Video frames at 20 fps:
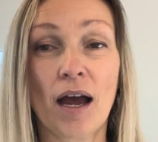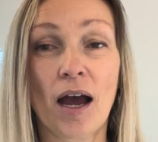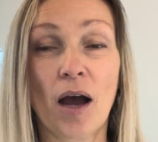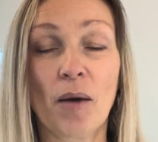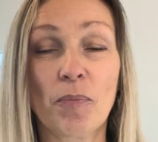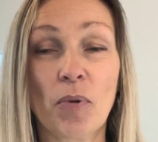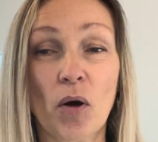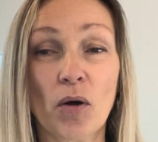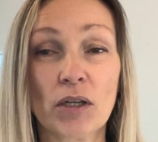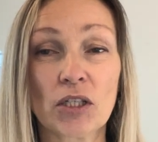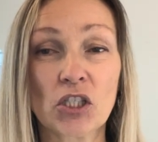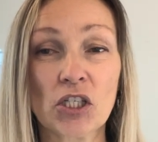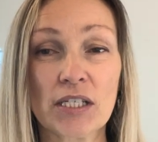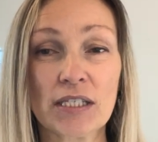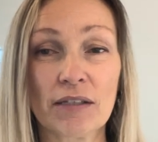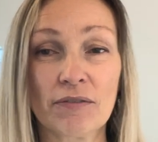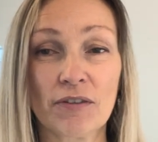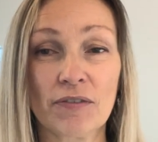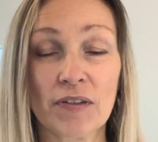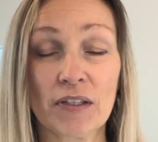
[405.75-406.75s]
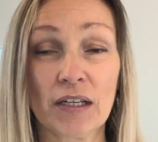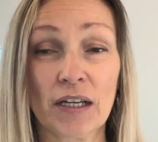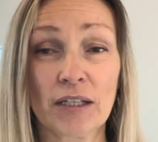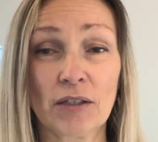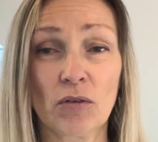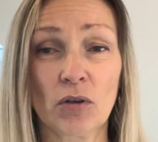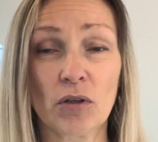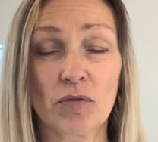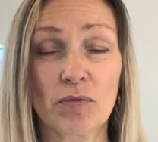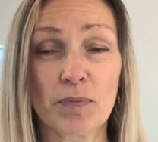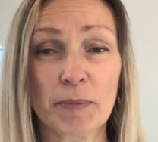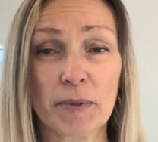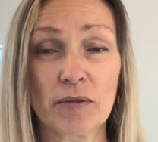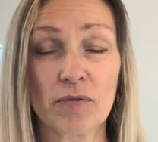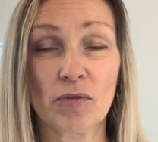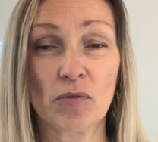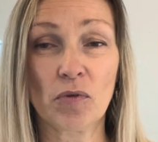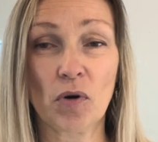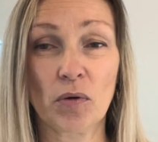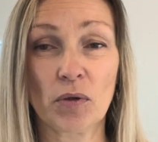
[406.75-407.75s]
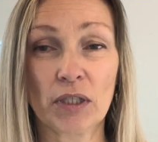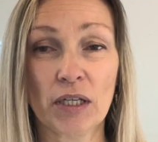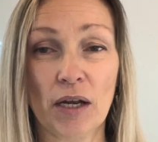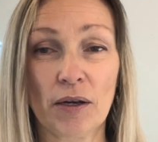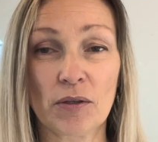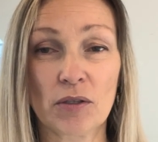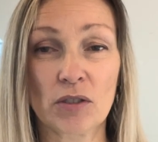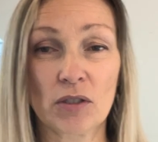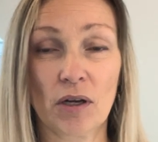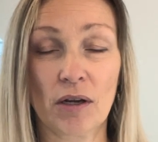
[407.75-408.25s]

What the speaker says: Apologies if you feel like you're on a bit of a roller coaster.